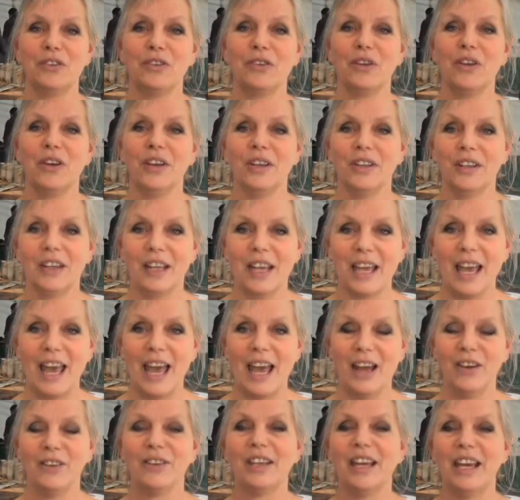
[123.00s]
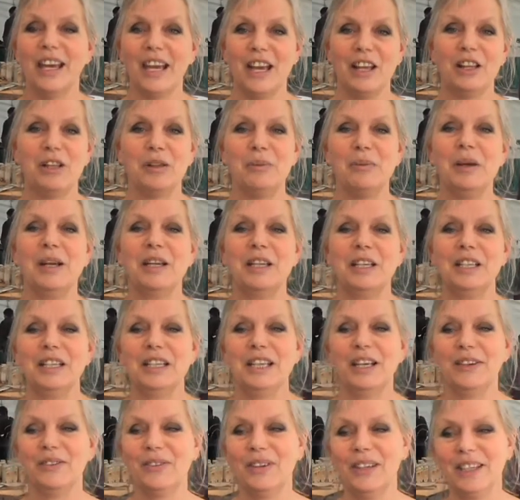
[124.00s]
thought, how the hell am I going to
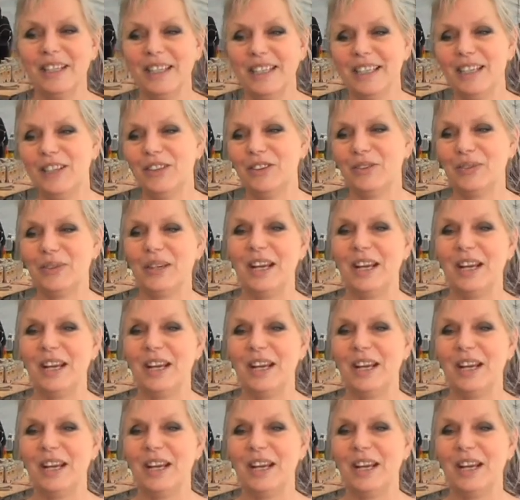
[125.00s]
get rid of these?